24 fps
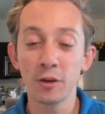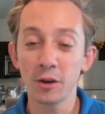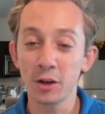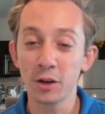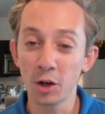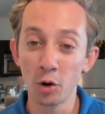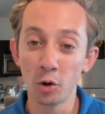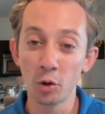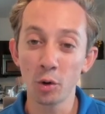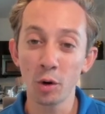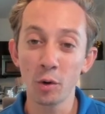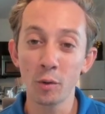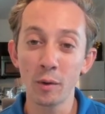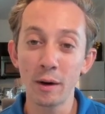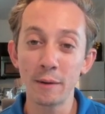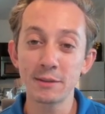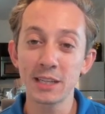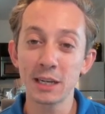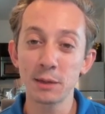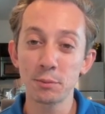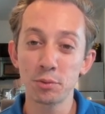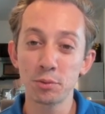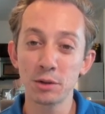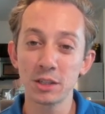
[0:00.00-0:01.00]
Go to our
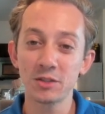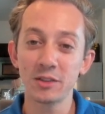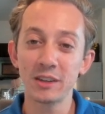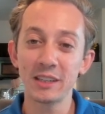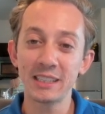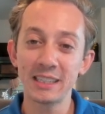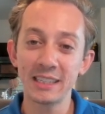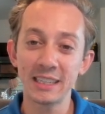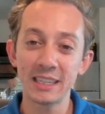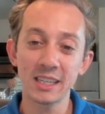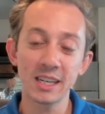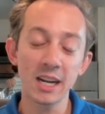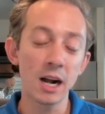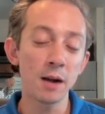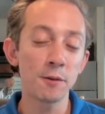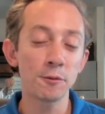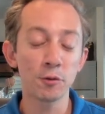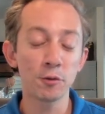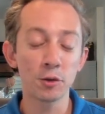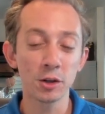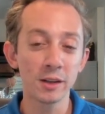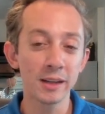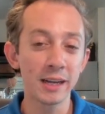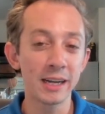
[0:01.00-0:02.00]
website, pressofac.com,
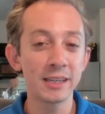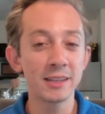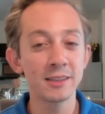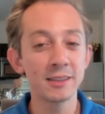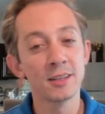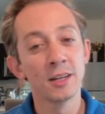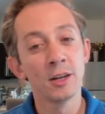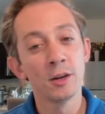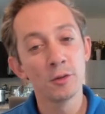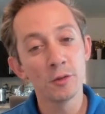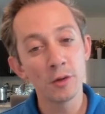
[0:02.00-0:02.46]
for the latest.